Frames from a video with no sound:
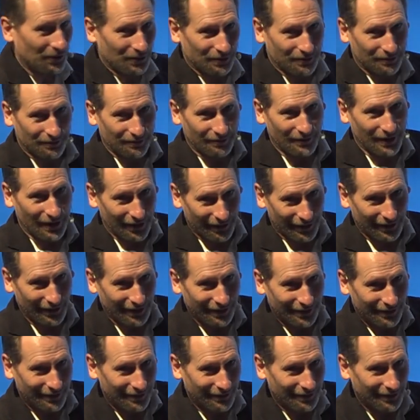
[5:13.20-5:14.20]
of error
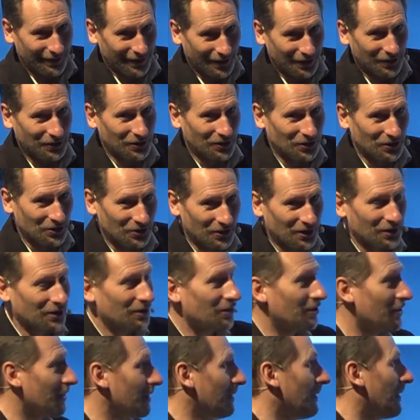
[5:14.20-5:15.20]
in
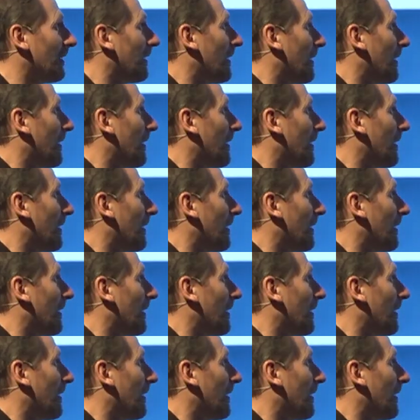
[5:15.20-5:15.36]
construction,